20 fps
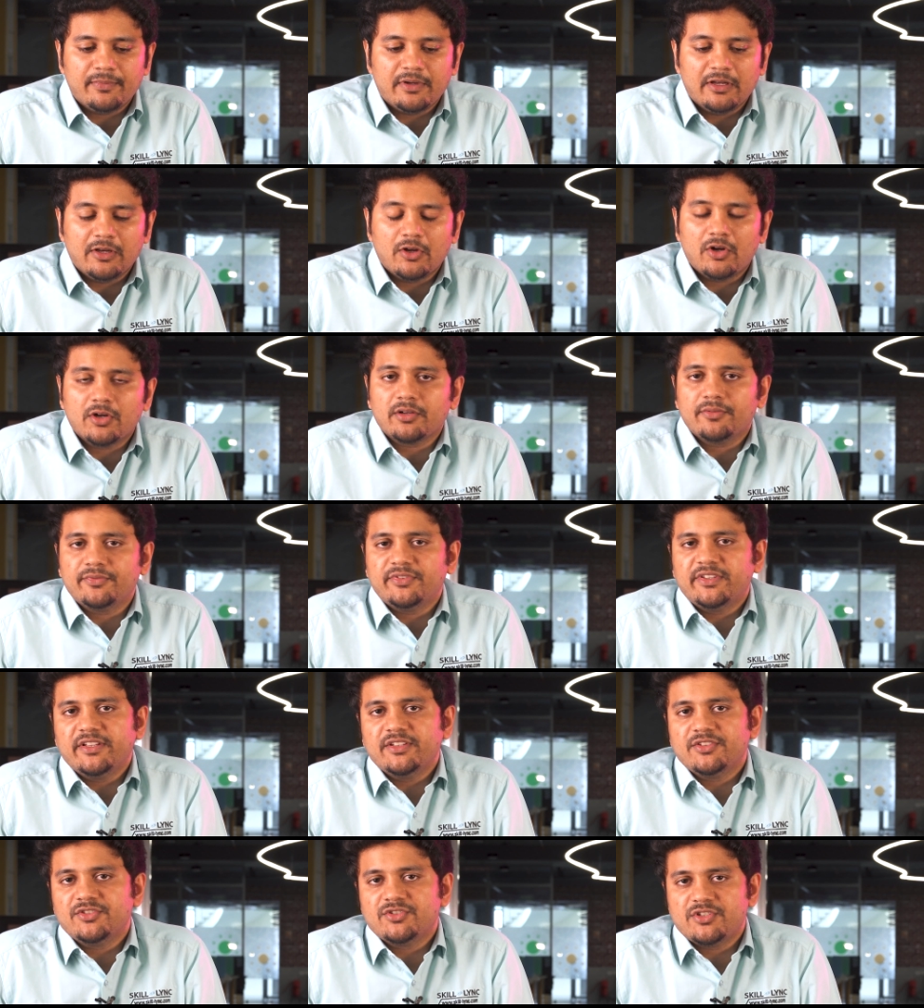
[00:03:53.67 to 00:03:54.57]
a lot of
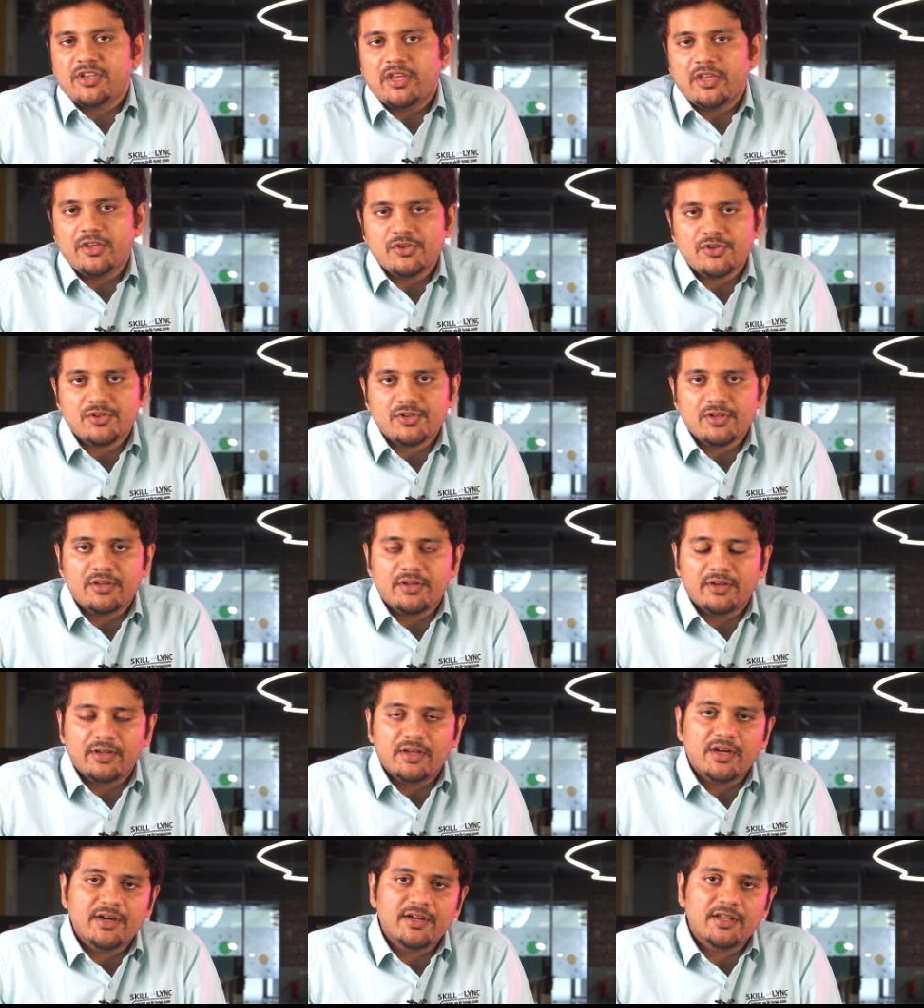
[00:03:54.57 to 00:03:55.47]
things changed
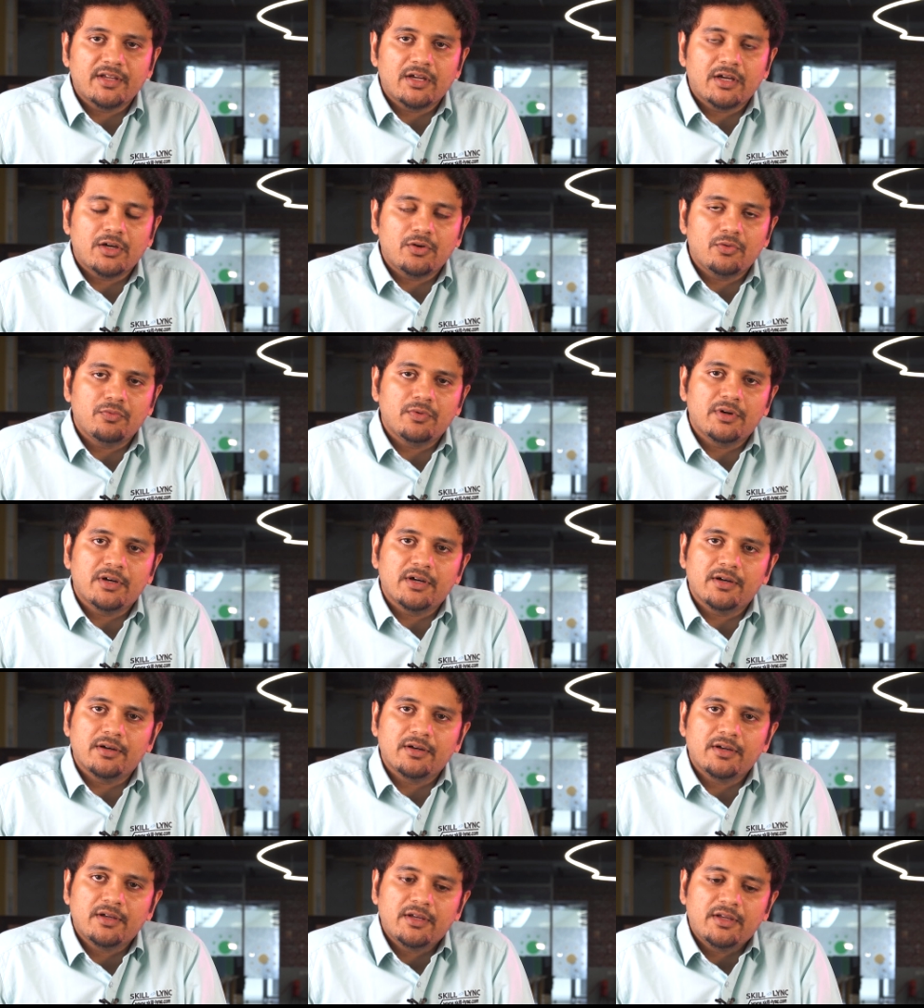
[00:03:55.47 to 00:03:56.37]
regarding how
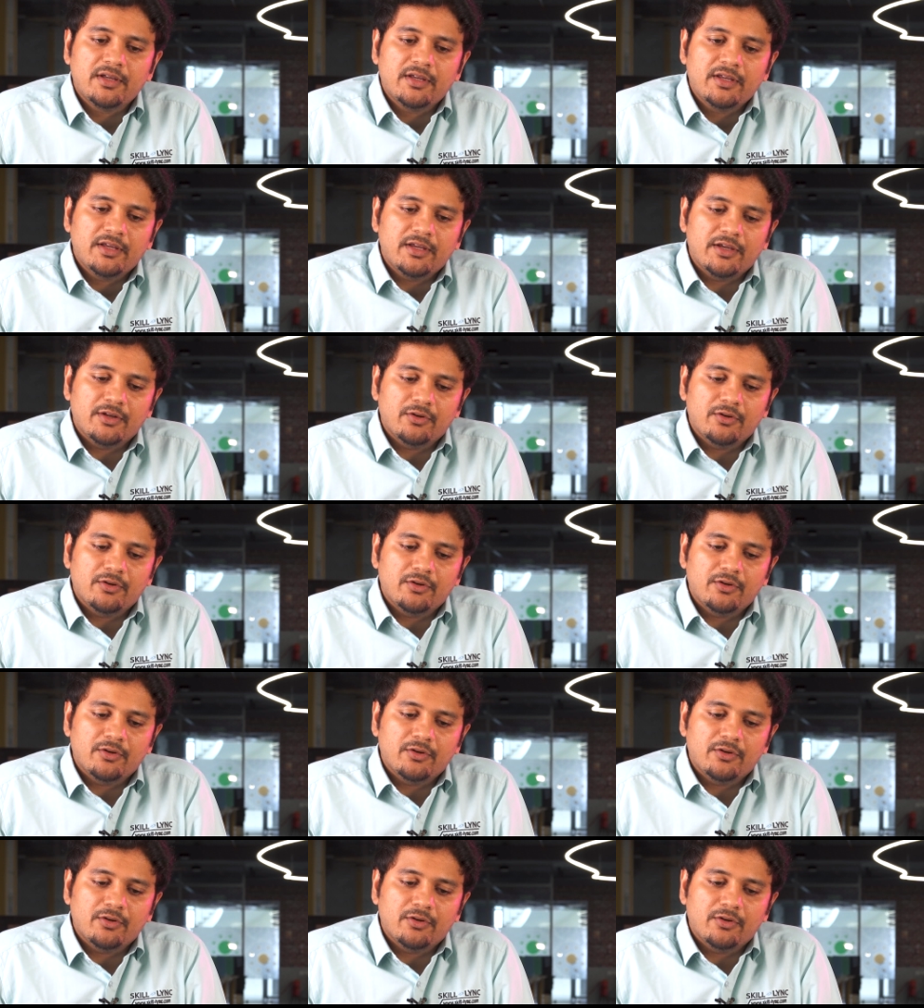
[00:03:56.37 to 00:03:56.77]
uh,